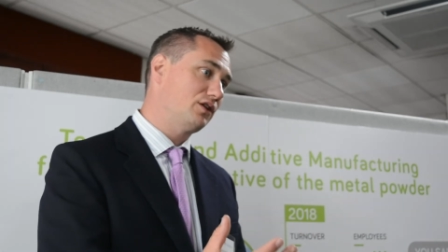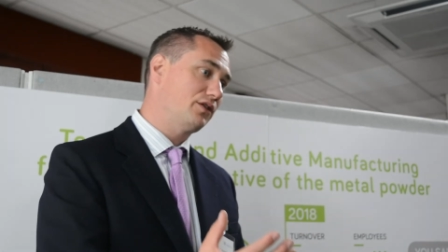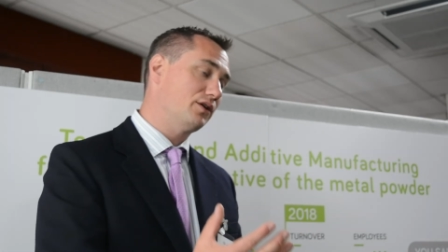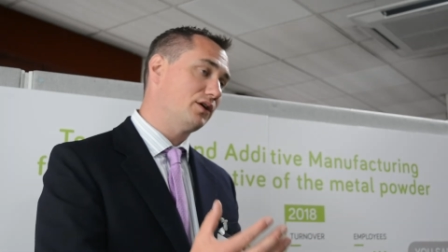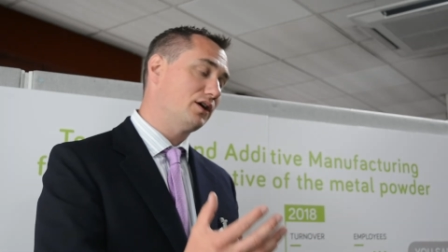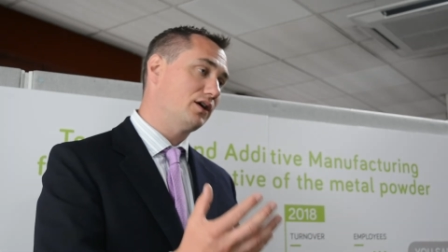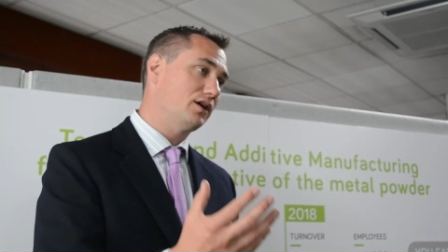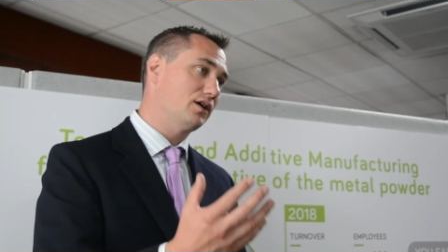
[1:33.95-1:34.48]

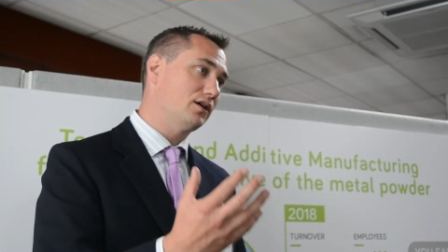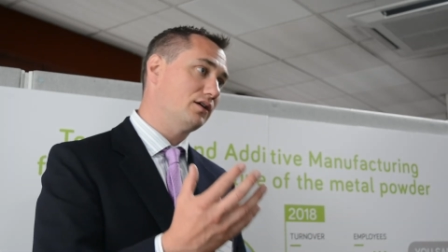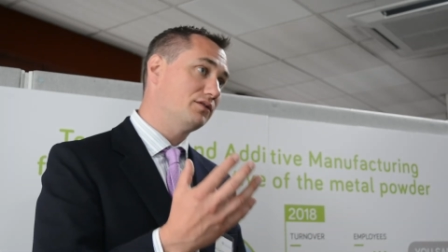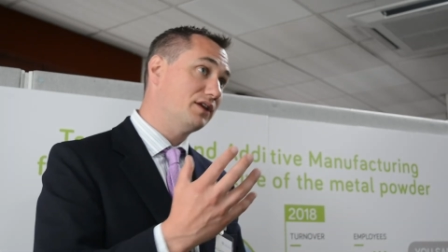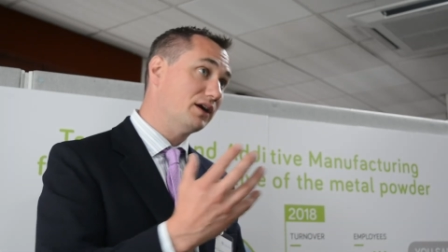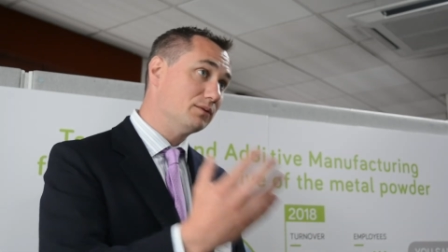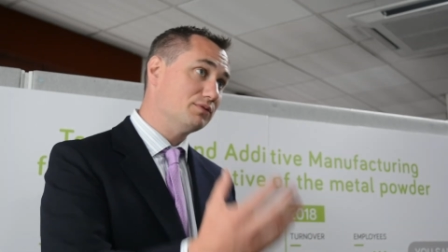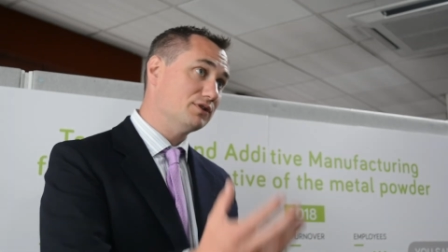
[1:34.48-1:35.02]
their,
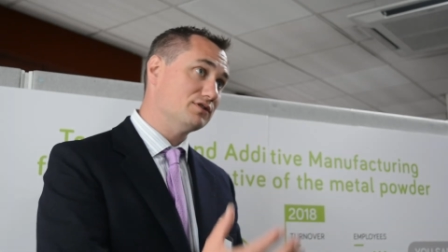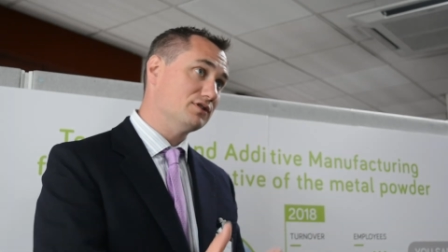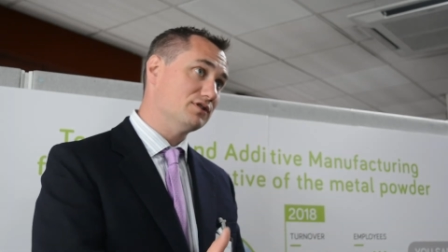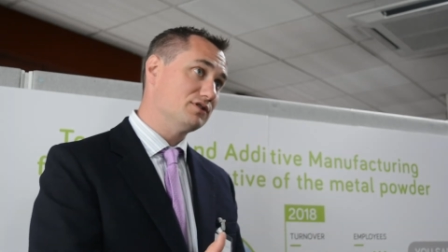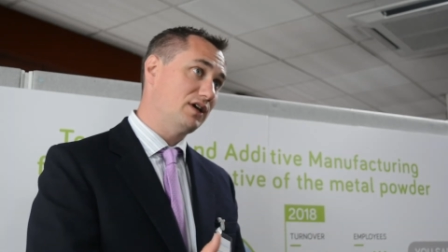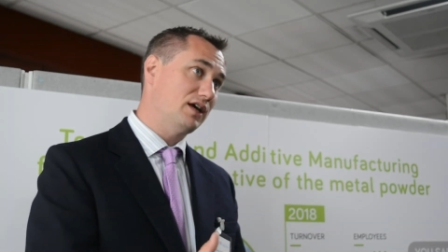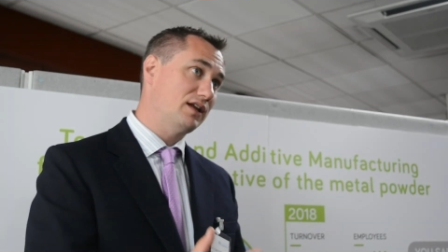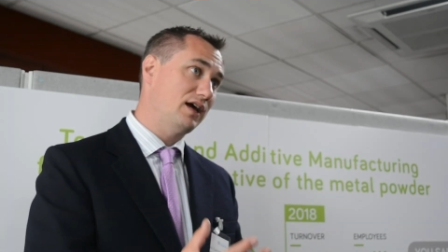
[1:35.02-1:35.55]
their
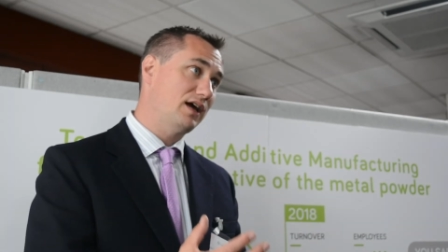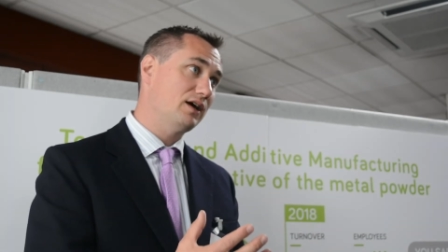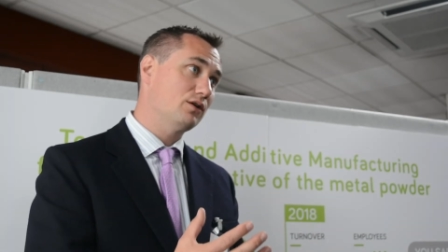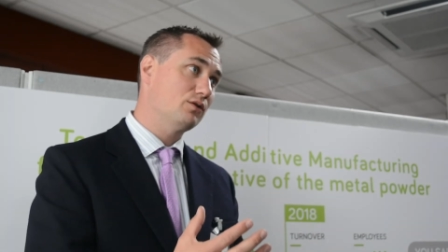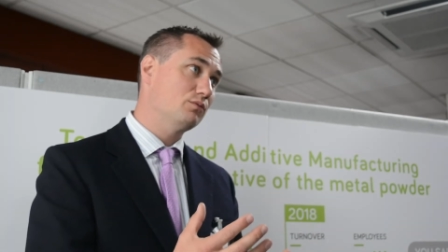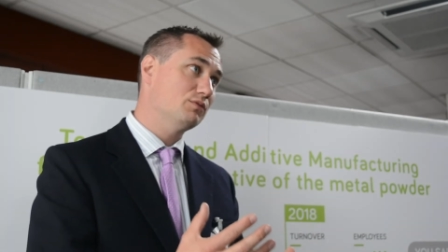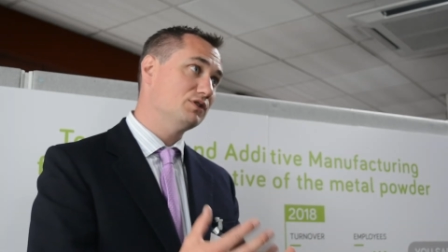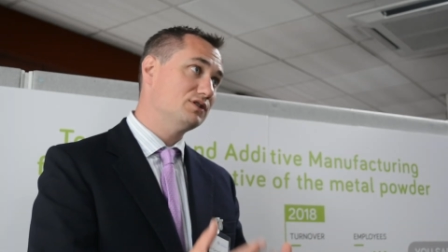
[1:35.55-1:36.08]
business and
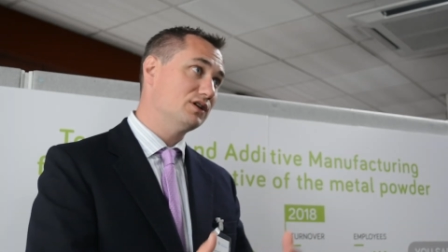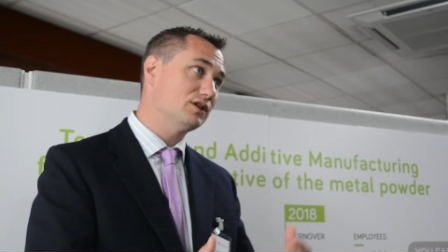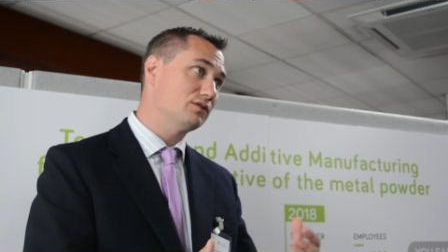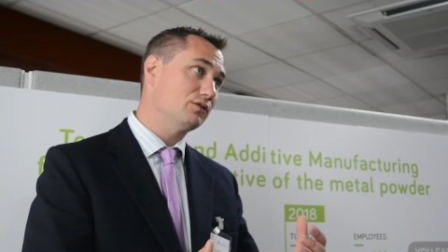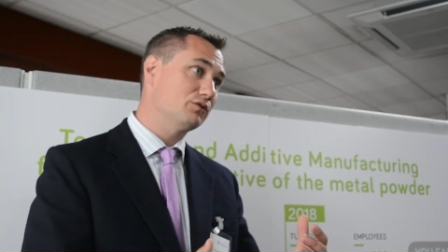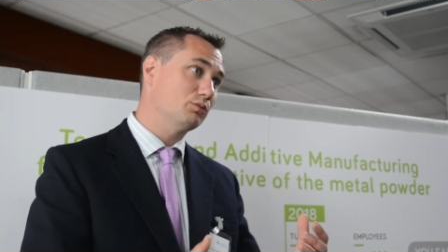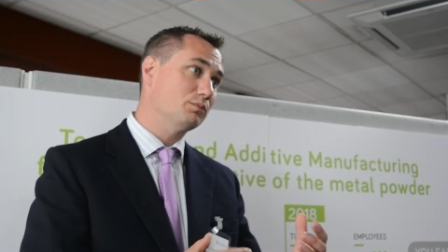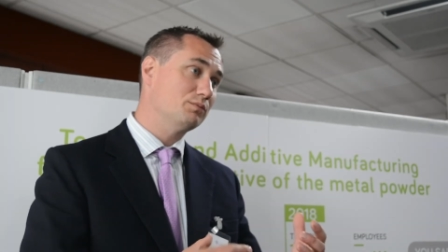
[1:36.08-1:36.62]
how
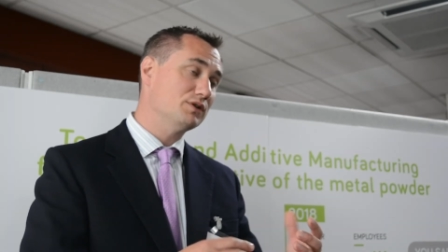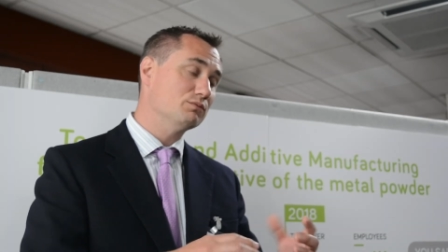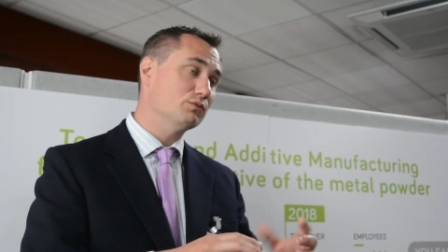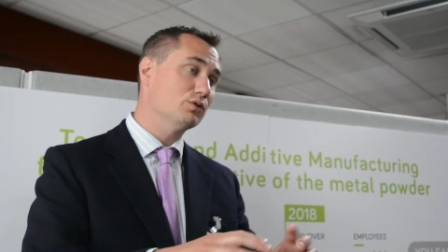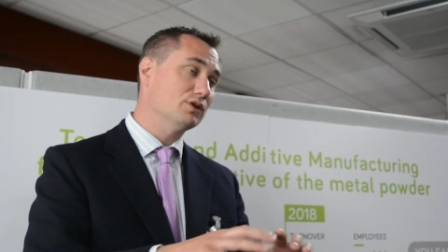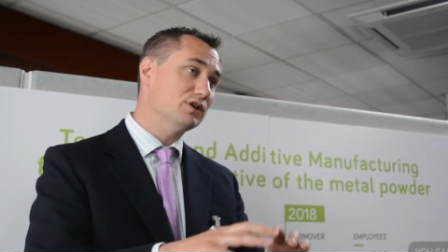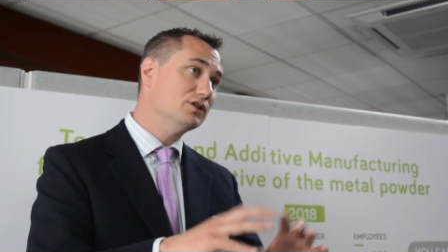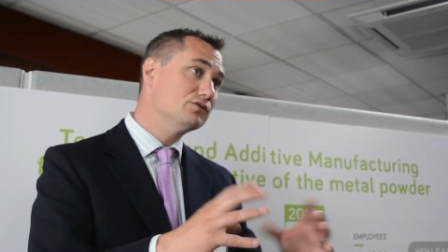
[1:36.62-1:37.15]
materials will be
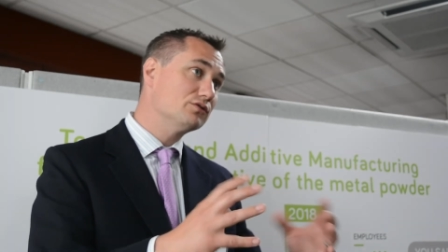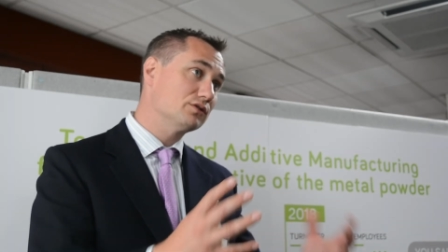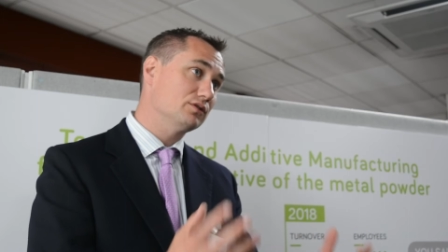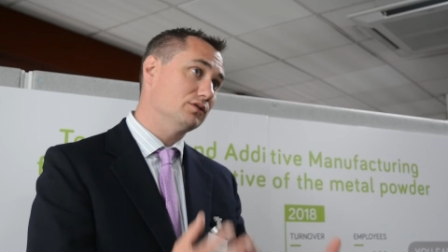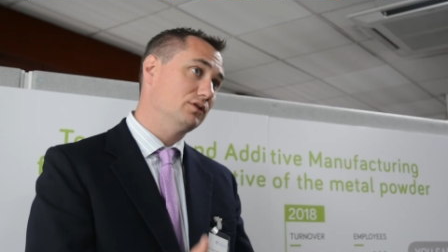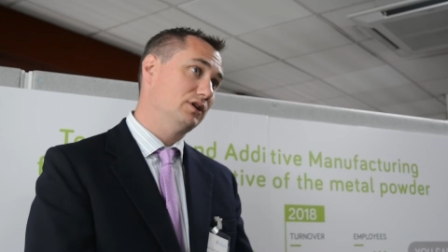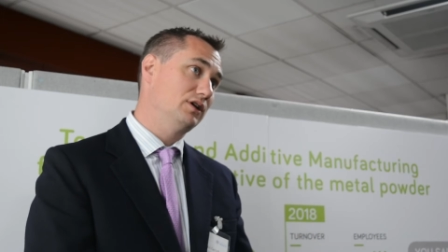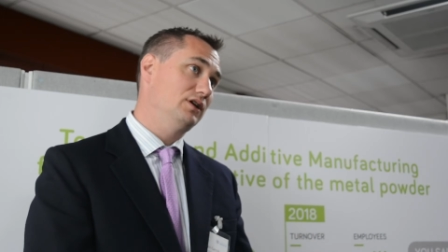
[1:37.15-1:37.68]
more
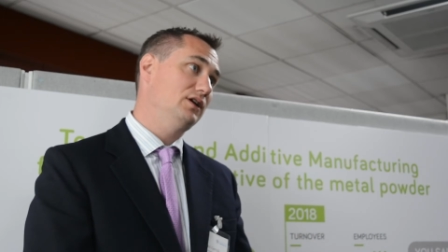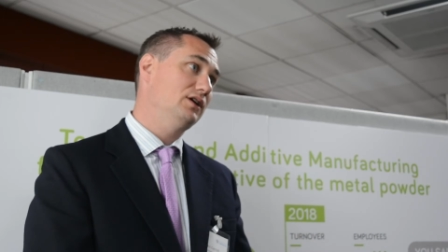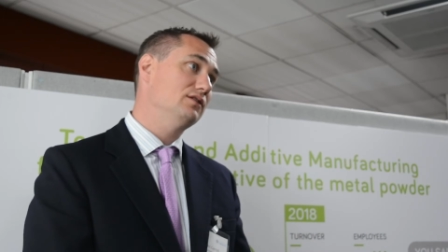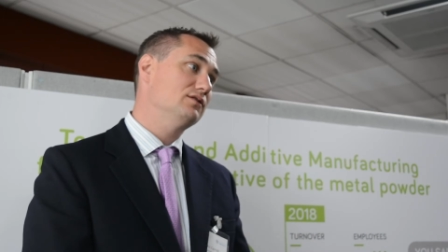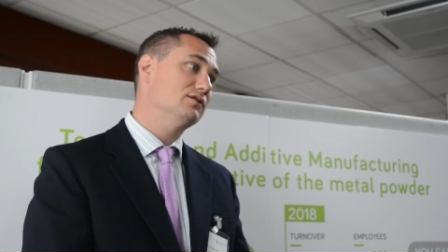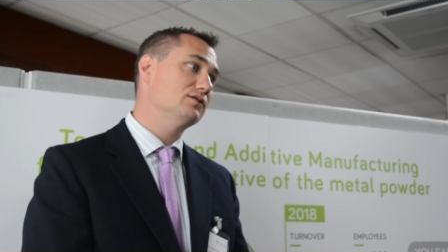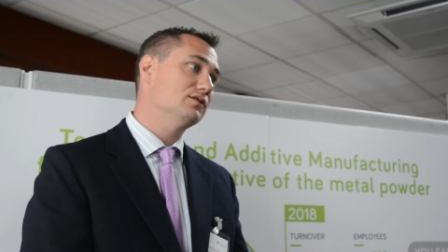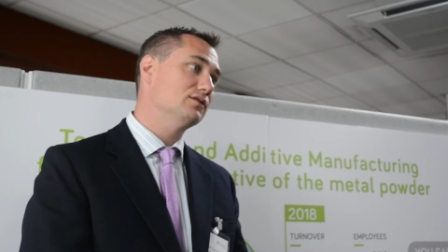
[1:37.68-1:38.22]
integral
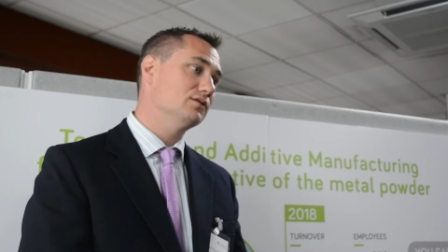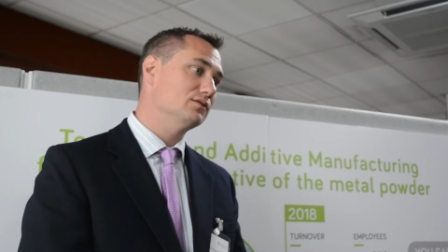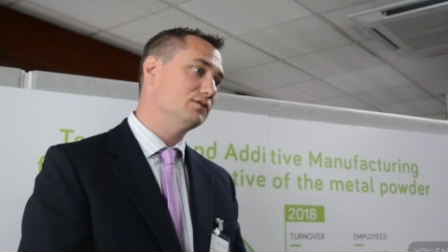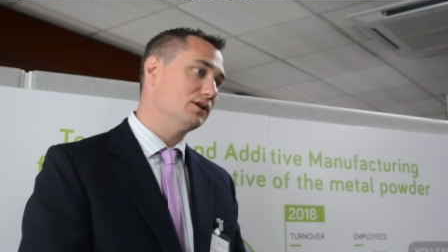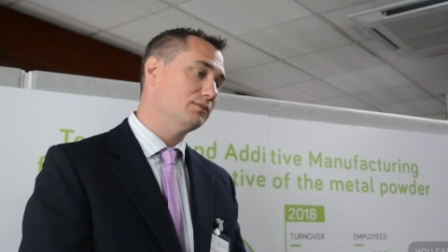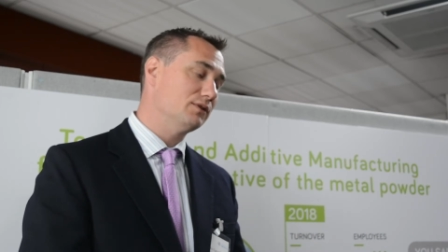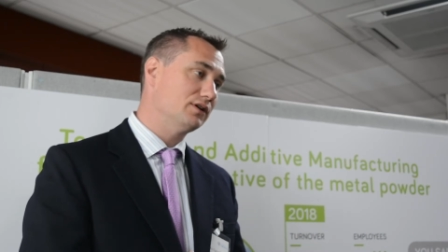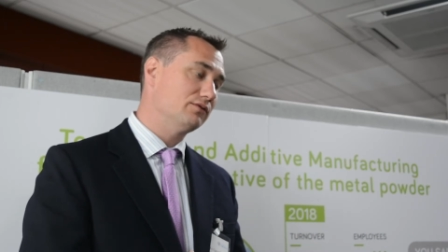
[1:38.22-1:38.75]
into
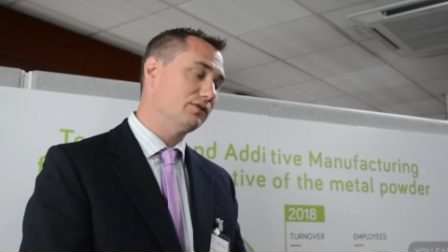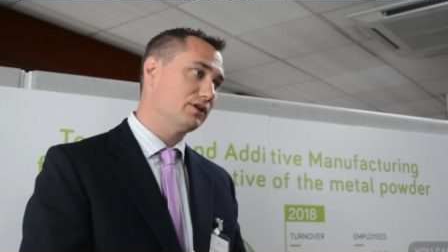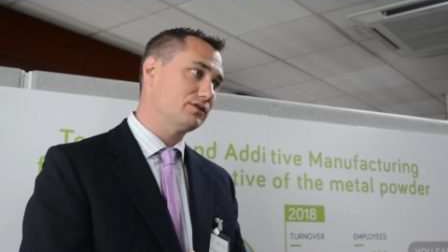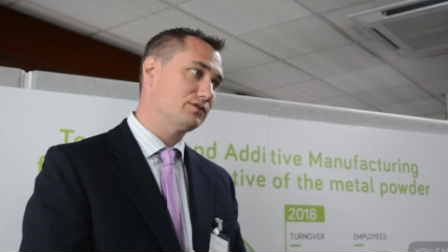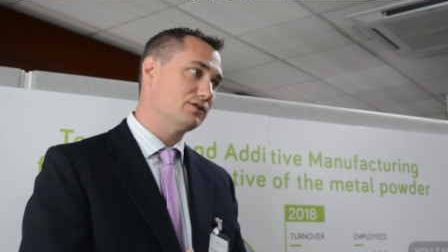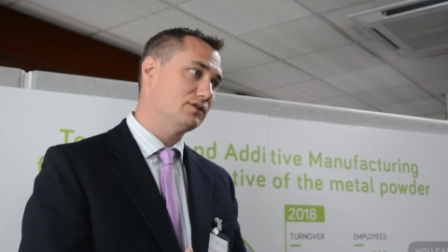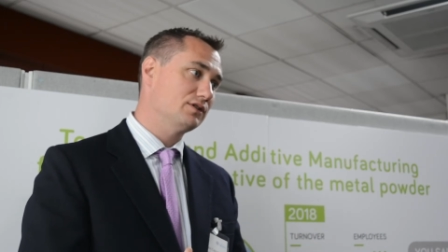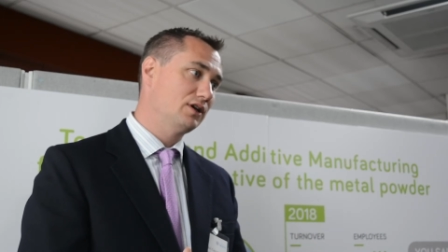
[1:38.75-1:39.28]
their
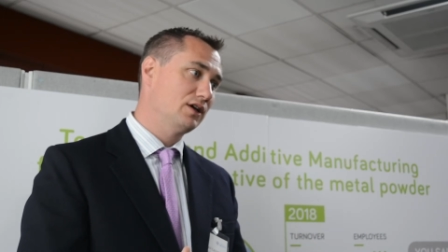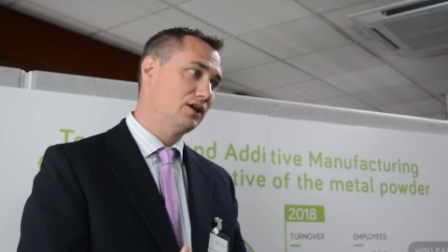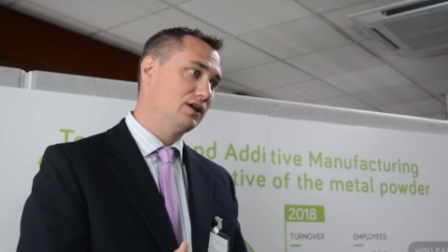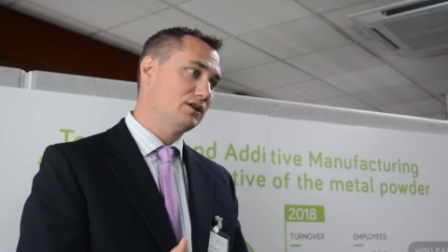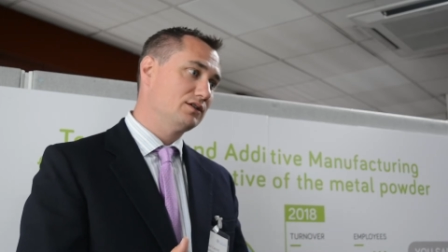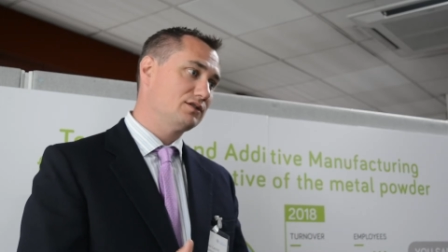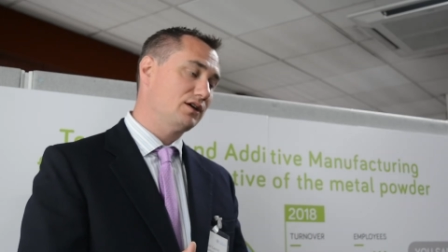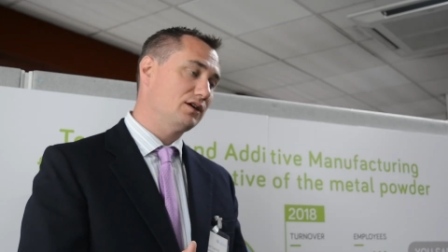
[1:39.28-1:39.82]
manufacturing
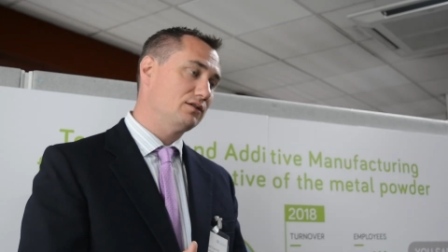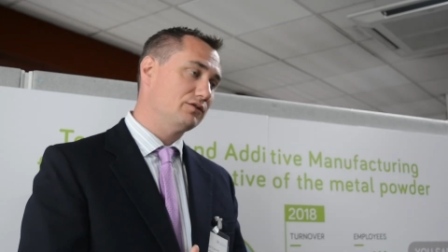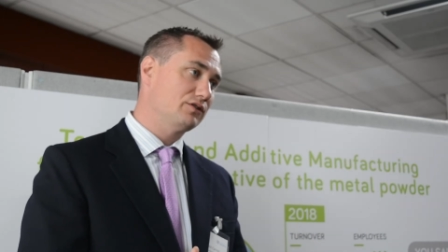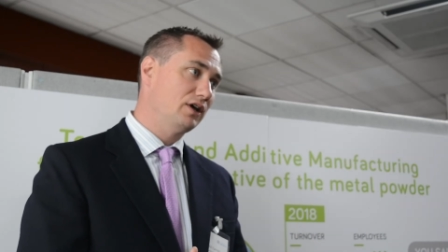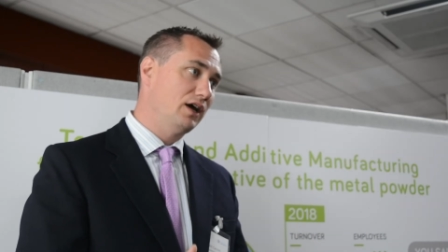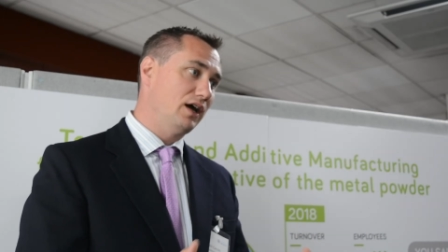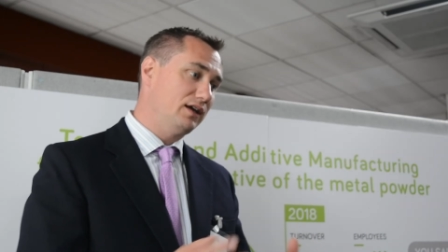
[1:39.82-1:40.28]
cycles.